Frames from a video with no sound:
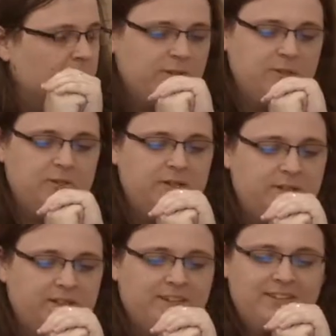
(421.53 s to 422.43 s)
to mention here
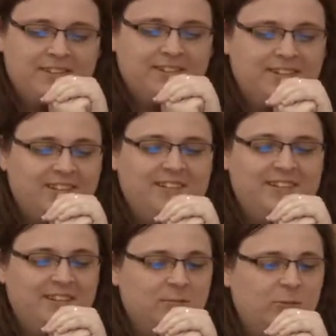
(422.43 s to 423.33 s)
that uh,
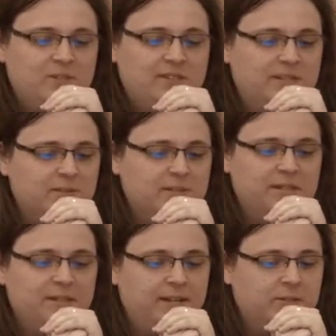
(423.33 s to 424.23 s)
the Voice Actors
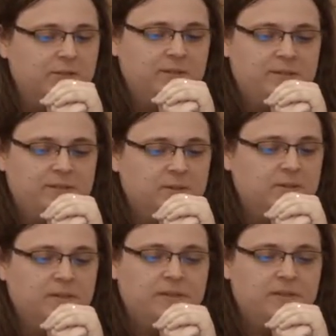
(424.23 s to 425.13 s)
Guild actually
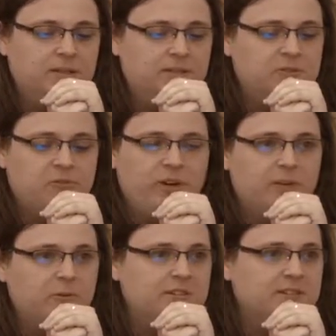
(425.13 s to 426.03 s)
started a strike
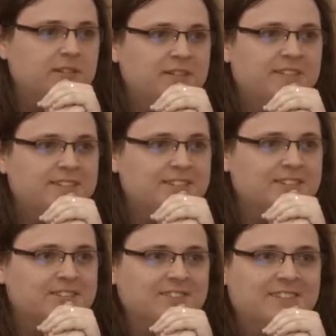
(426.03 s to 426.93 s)
recently, so